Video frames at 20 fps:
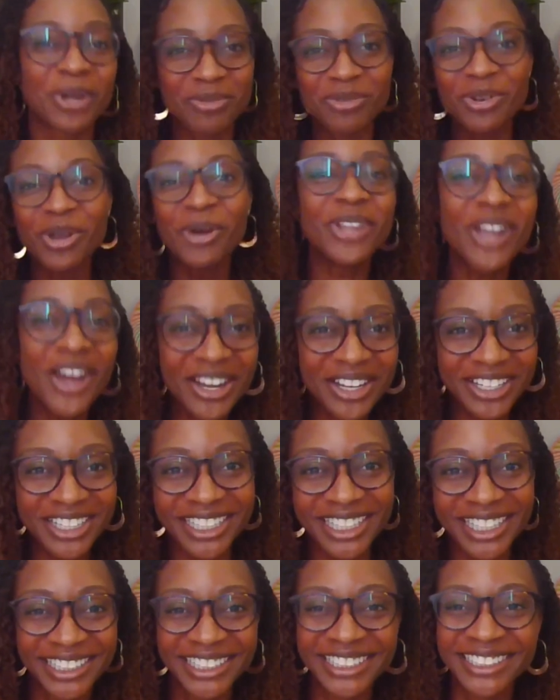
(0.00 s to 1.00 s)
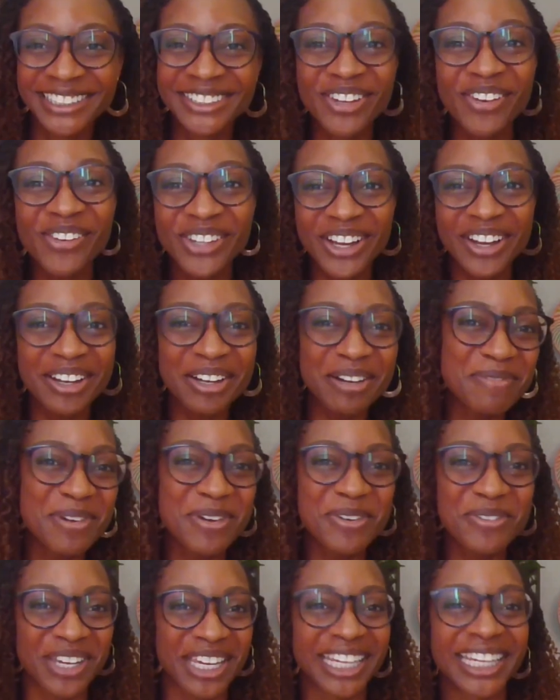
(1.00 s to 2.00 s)
no longer, no longer
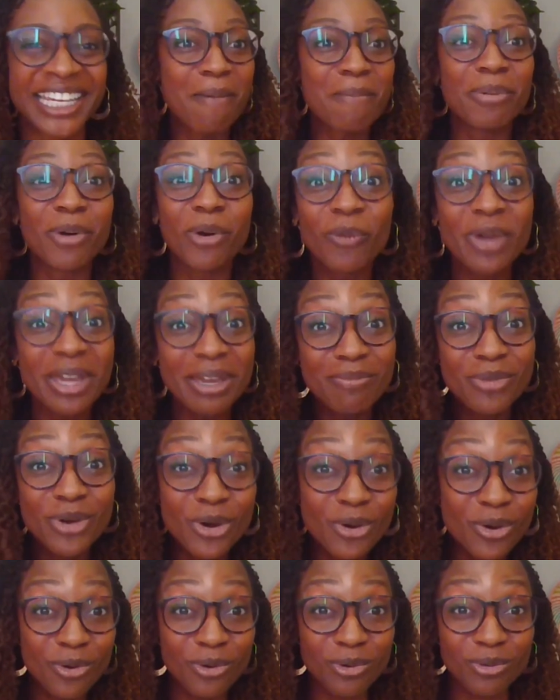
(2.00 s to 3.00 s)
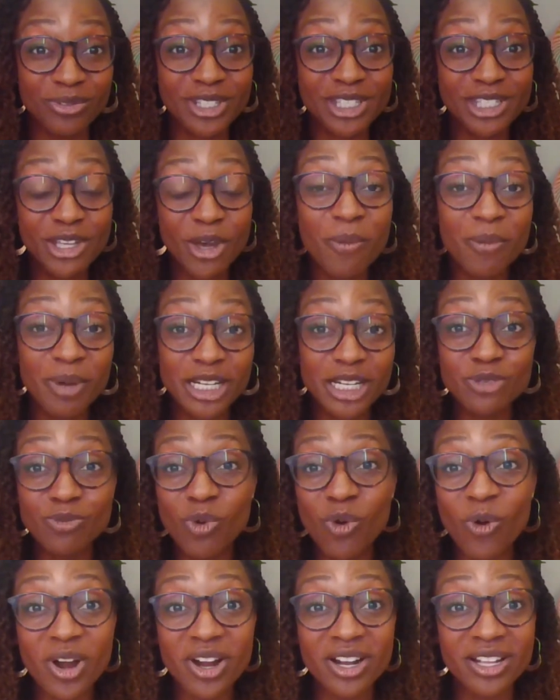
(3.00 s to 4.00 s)
moving, but we move so much
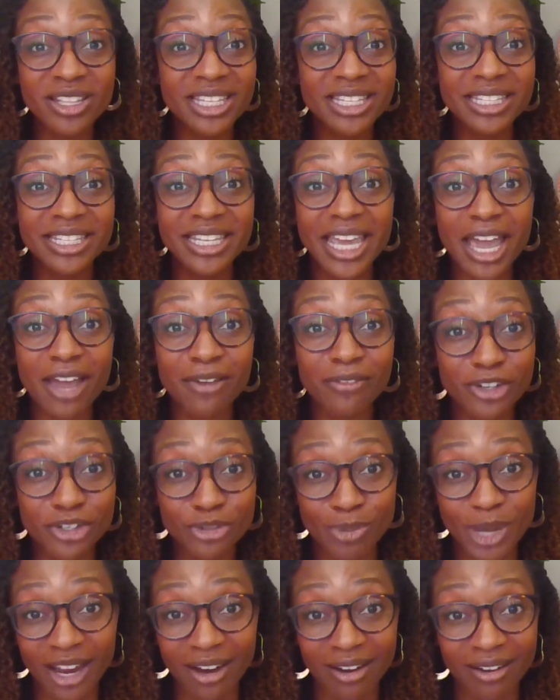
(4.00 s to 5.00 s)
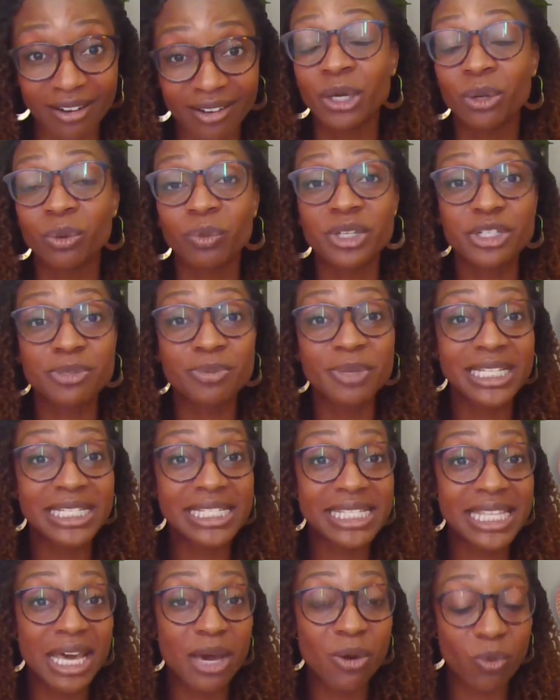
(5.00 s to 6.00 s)
more than the average bear, which means
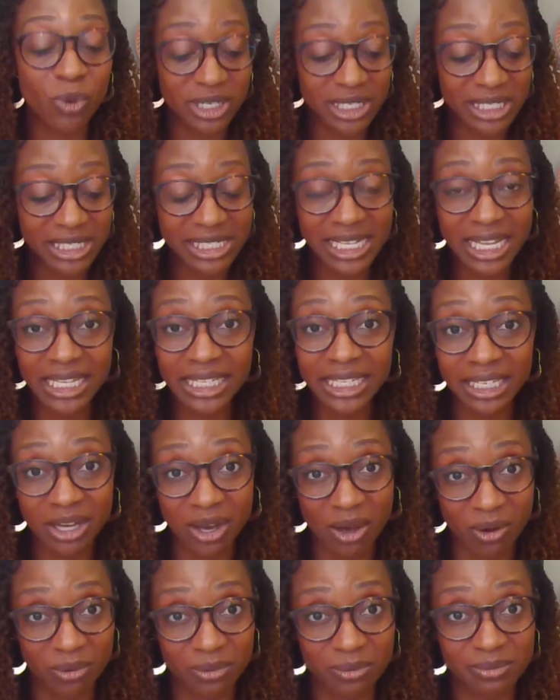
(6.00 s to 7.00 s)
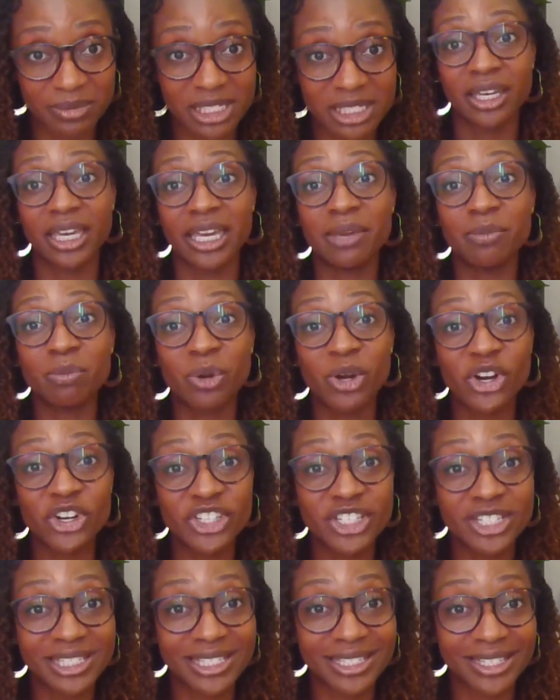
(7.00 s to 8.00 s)
that we're selling homes and
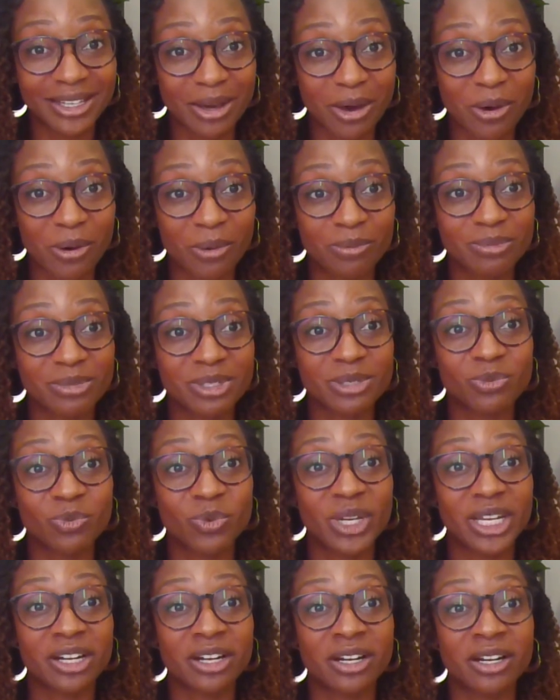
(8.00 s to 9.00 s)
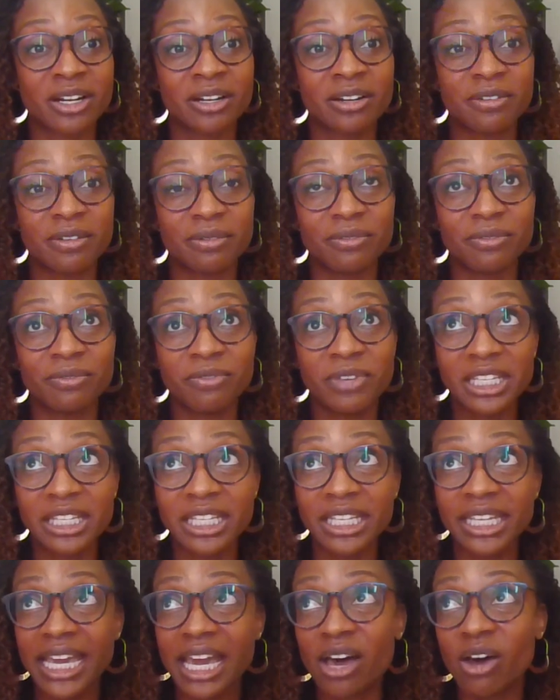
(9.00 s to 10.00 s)
purchasing homes. We're
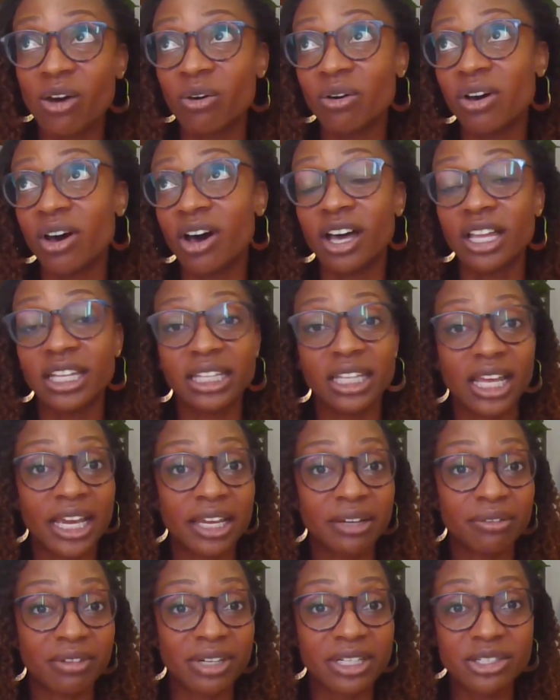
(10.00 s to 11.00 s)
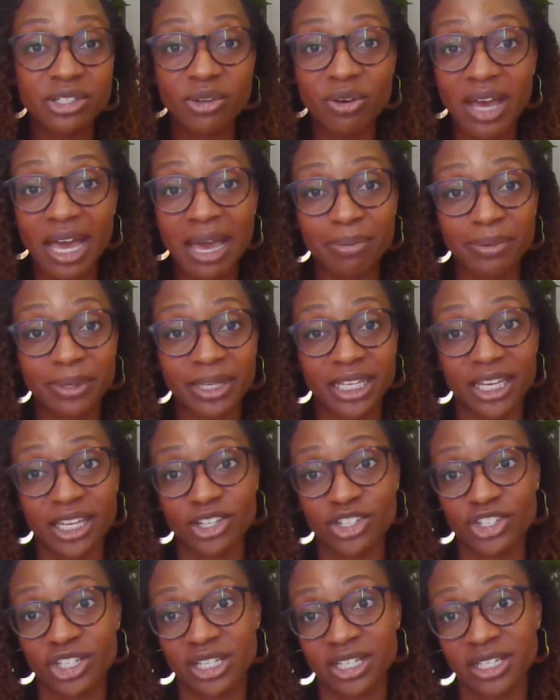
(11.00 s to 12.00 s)
filling out online rental
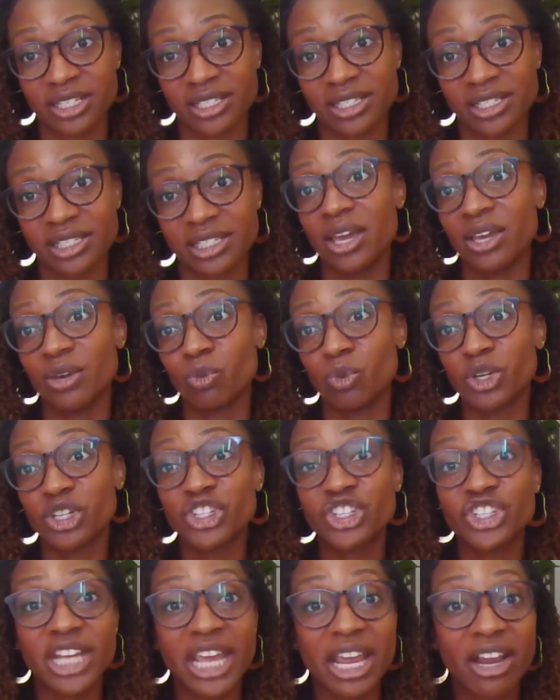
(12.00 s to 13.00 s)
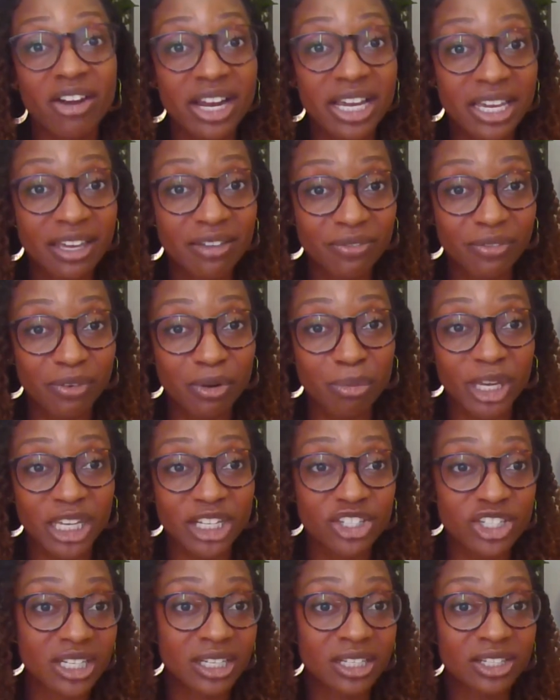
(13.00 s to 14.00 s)
applications. We're sharing
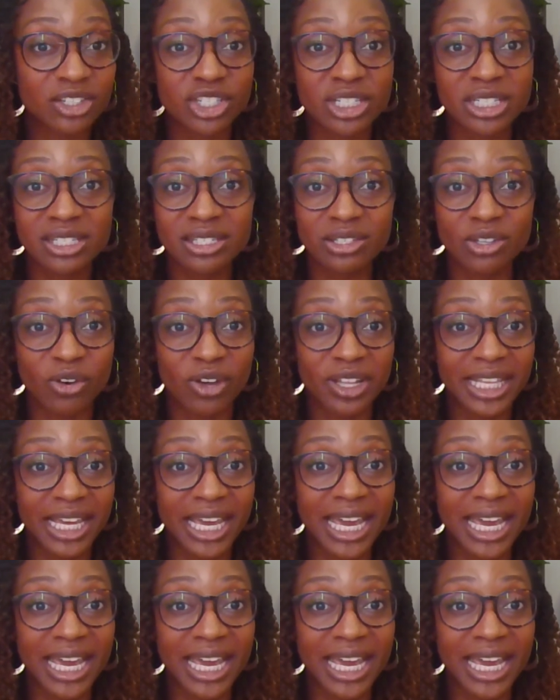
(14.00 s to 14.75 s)
information just on the